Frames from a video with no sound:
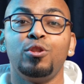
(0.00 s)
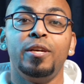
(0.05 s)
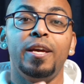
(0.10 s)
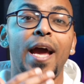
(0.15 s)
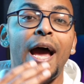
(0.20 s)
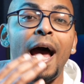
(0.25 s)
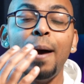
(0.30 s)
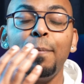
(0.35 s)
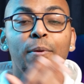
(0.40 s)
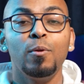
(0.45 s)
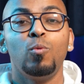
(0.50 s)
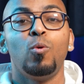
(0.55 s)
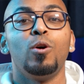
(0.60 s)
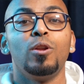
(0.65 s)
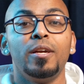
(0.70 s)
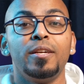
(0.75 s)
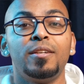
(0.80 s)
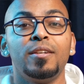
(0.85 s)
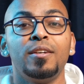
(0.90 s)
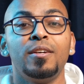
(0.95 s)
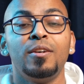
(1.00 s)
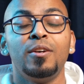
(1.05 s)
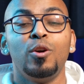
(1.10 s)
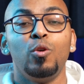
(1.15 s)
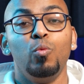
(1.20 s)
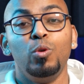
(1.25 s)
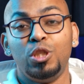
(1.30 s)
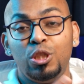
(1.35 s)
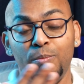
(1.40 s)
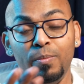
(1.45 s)
the Apple Wallet,
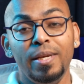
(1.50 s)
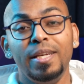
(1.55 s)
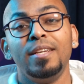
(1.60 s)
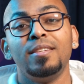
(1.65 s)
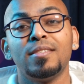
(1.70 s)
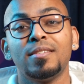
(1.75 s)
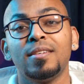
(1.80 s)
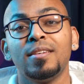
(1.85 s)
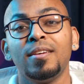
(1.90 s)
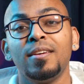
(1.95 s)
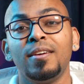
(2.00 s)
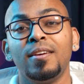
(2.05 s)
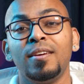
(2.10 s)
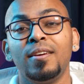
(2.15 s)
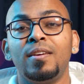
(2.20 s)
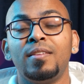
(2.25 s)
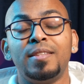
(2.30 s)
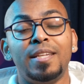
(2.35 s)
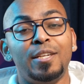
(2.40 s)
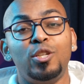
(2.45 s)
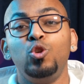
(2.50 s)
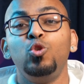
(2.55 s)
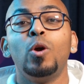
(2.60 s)
which means that you